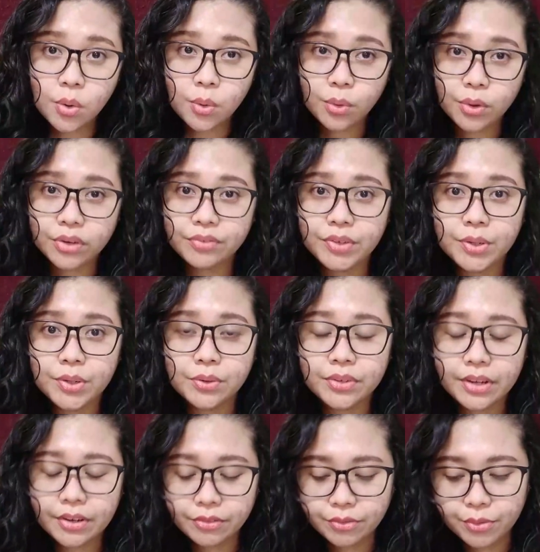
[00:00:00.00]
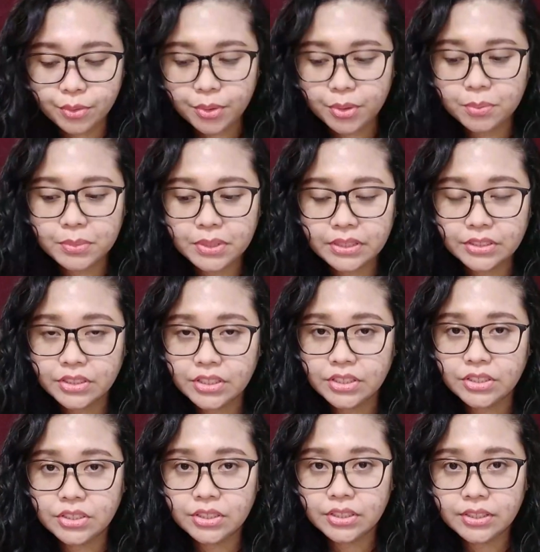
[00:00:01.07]
or if you don't have formal
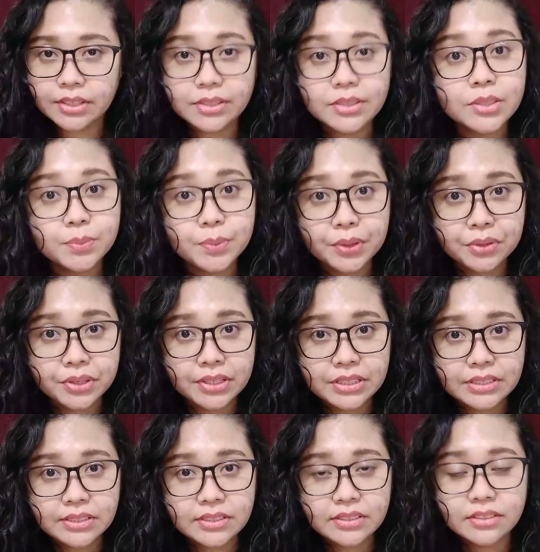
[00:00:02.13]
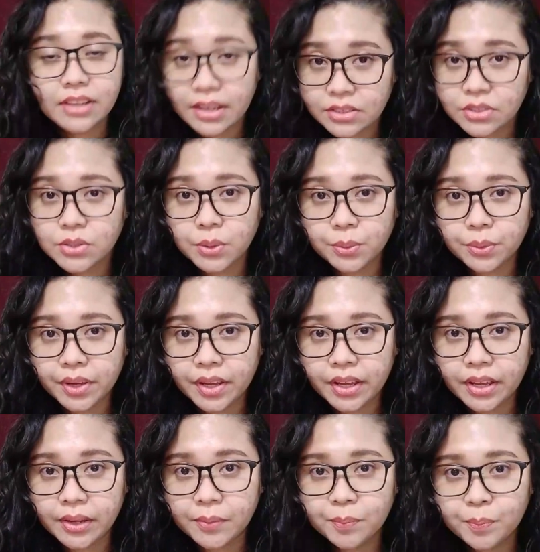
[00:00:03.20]
teaching experience. That's
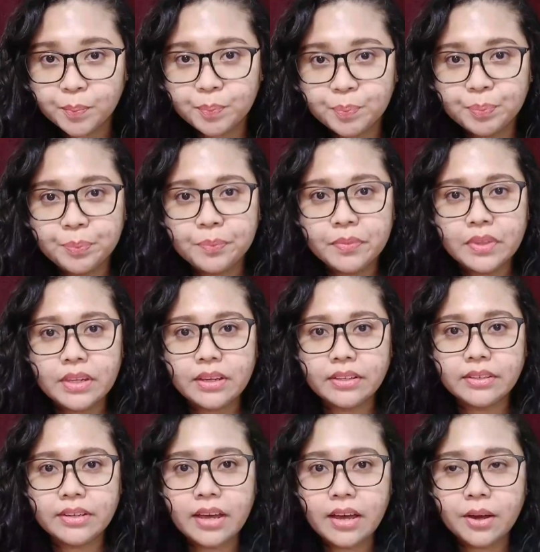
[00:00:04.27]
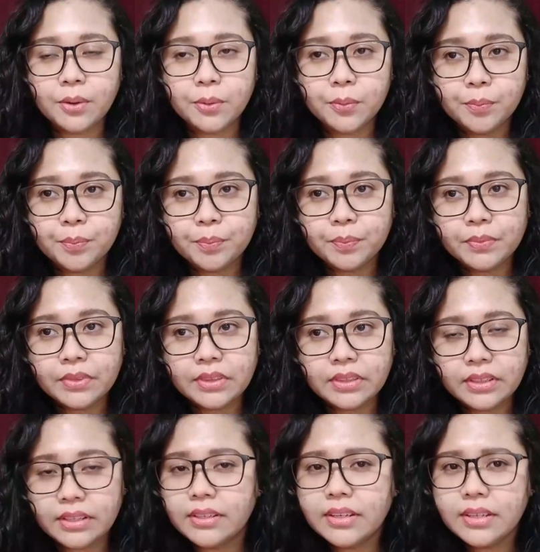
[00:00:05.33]
okay. Now,
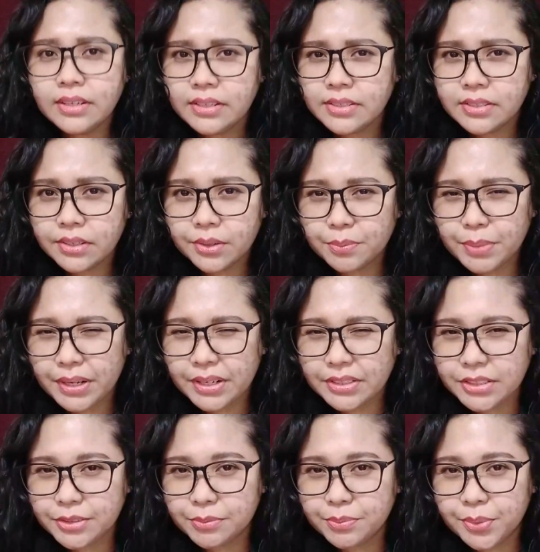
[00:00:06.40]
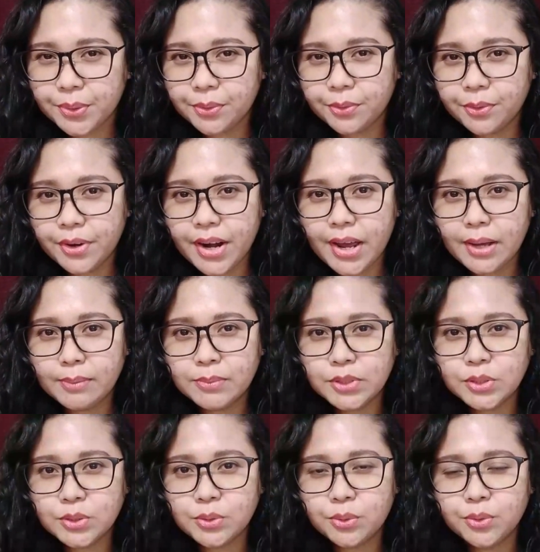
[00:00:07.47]
it is a competitive program,
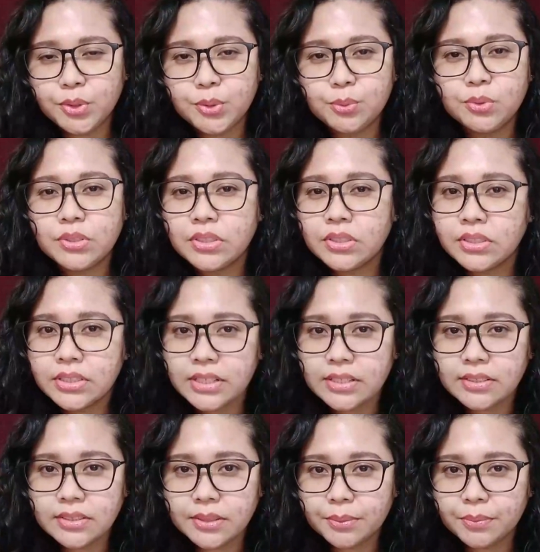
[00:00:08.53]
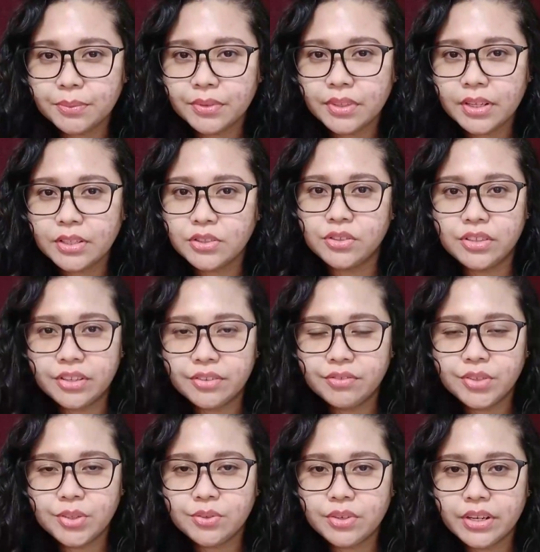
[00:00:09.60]
so you will need something to give
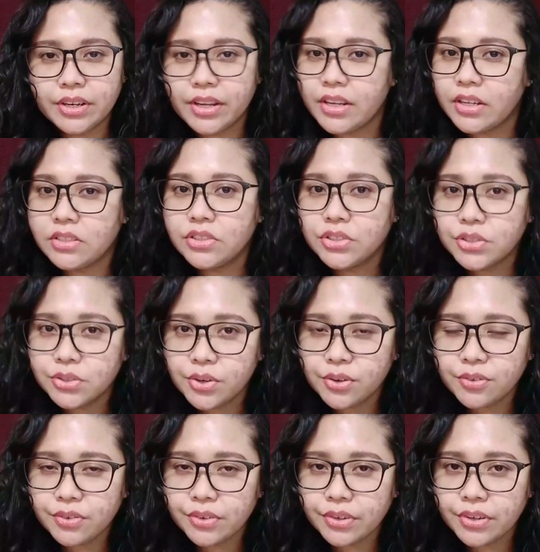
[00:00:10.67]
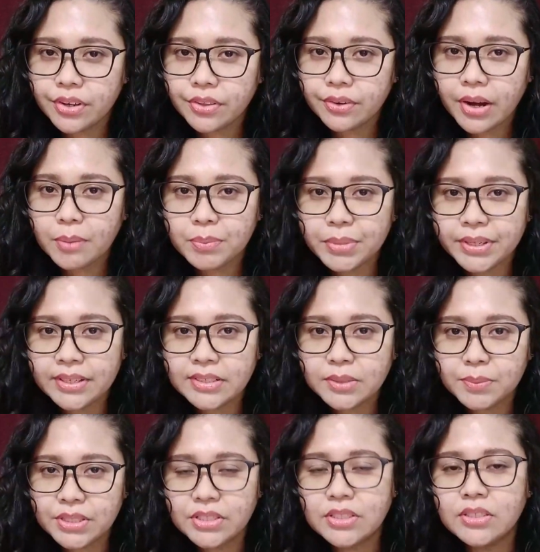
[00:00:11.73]
you an edge over other applicants,
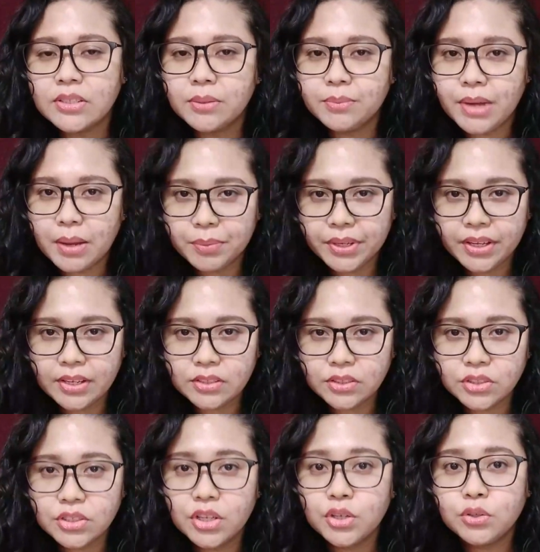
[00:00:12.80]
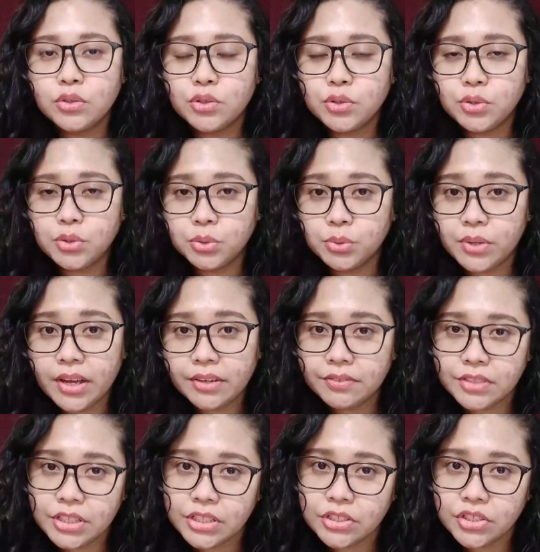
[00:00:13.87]
because some applicants do
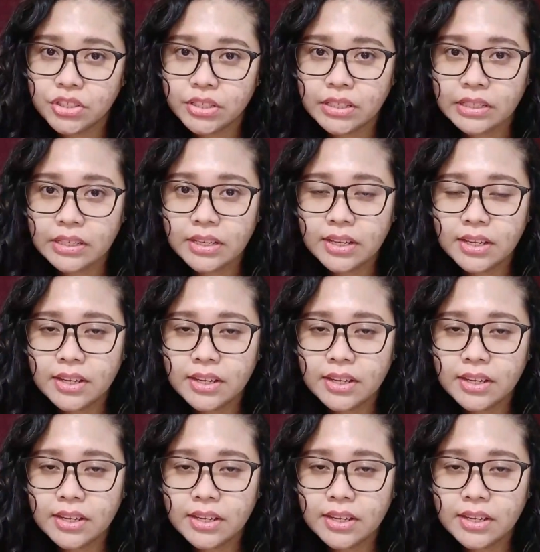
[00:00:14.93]
have teaching